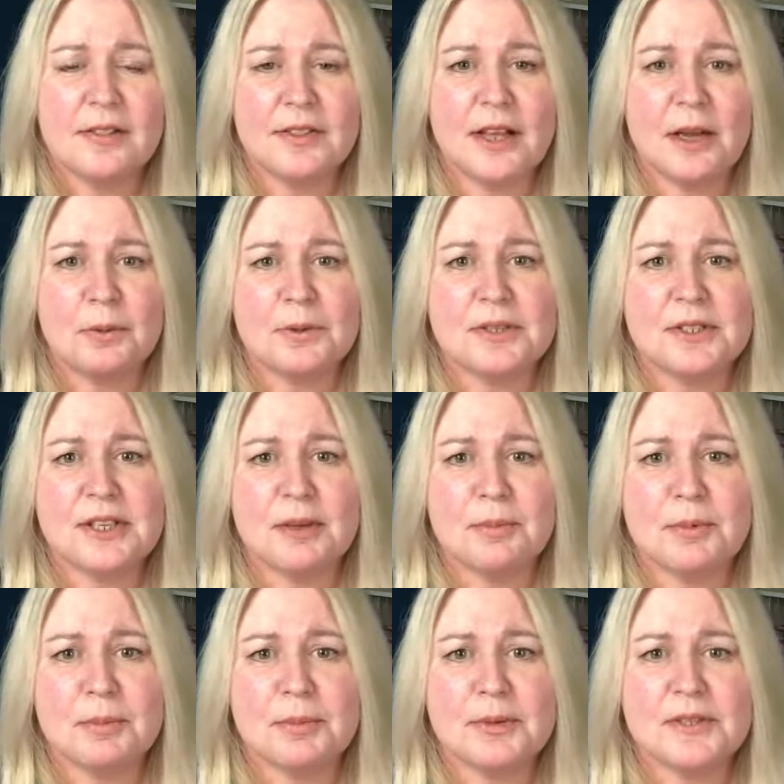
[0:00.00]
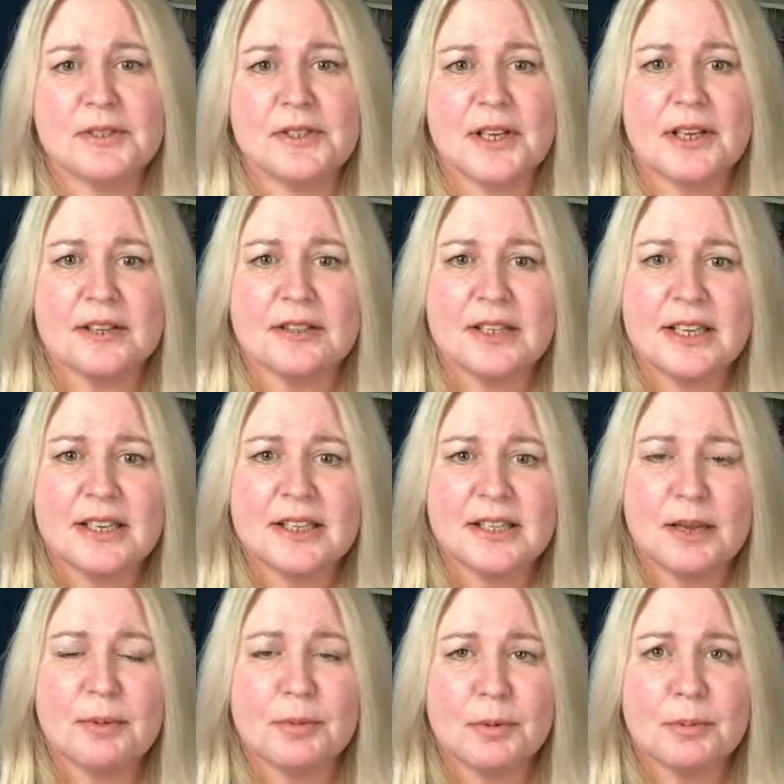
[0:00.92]
That was tip number 6.
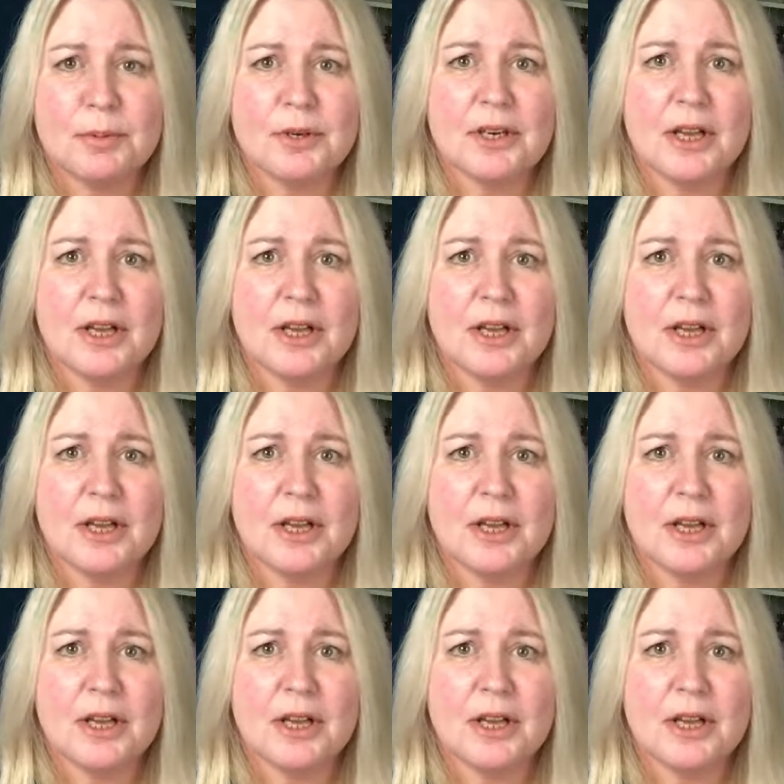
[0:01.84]
Tip number